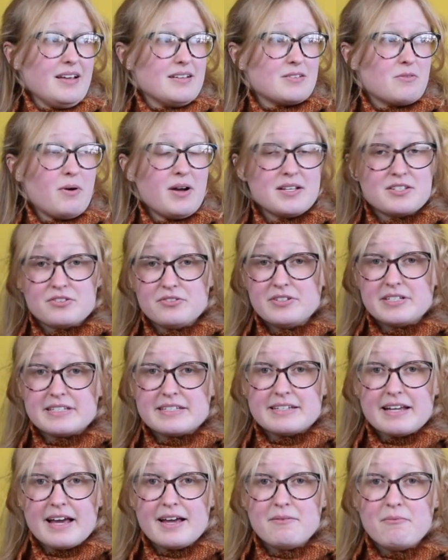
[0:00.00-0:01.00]
quite sunny
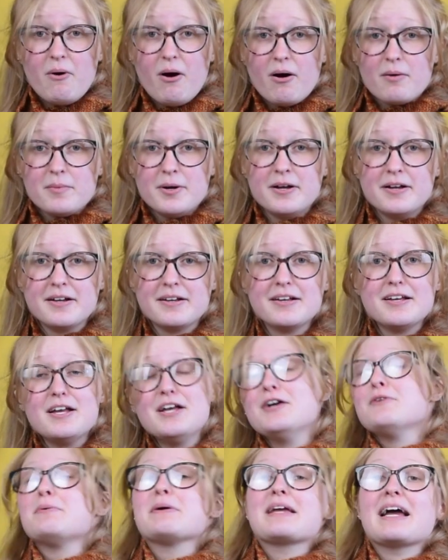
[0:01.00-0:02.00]
today and warm.
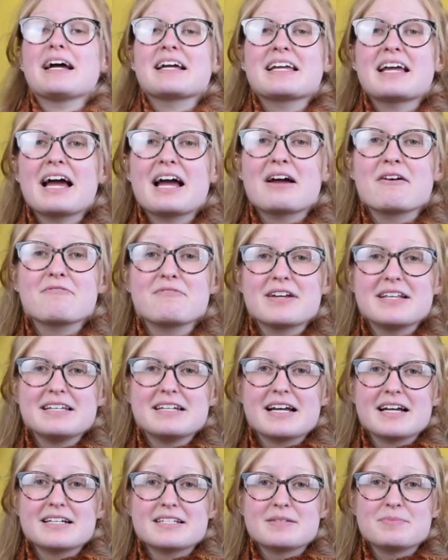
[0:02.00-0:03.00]
We can get really
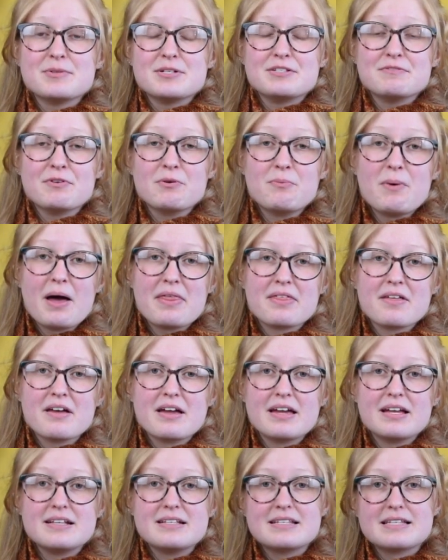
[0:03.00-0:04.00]
nice, beautiful
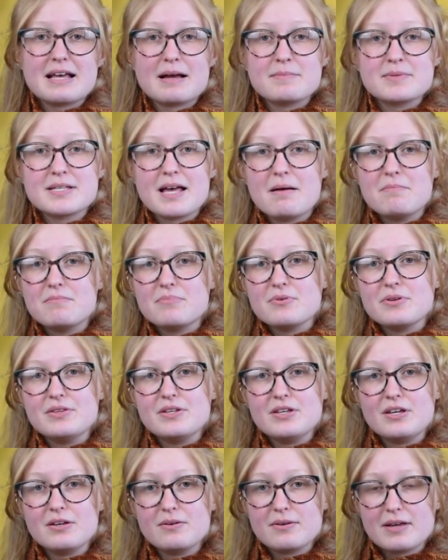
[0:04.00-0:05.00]
weather in September in
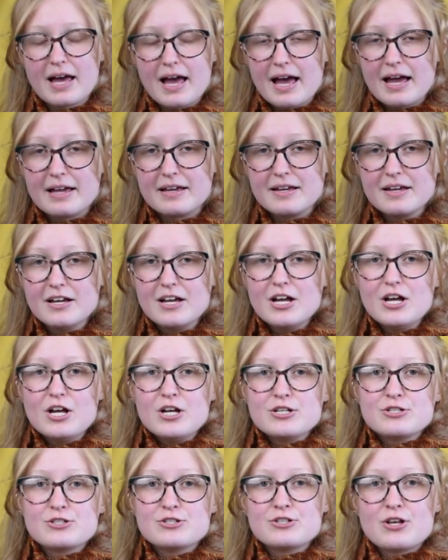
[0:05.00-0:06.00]
the UK.
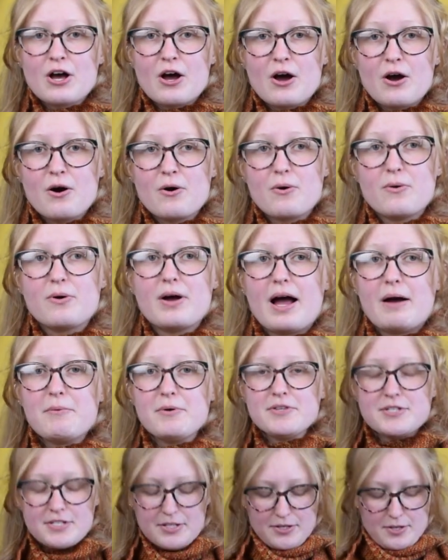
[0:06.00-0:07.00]
So I
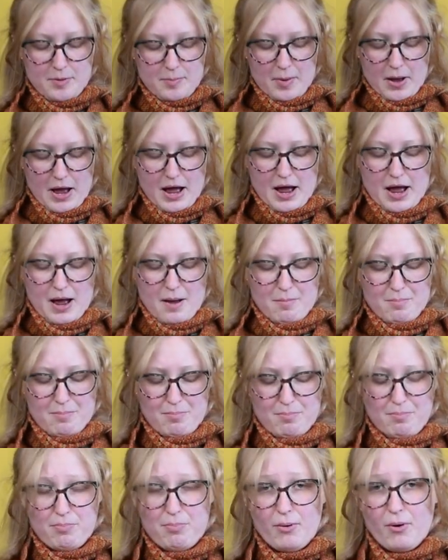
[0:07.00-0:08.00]
want to look the part,
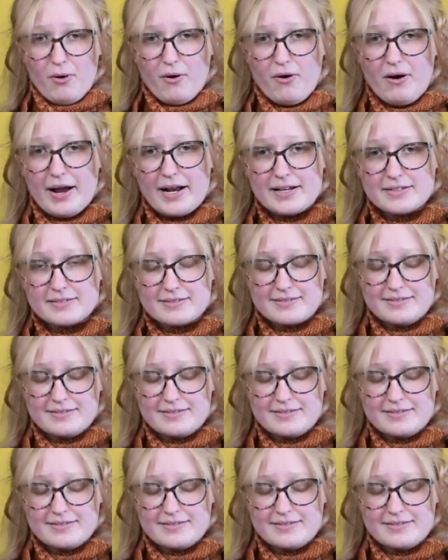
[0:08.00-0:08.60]
but I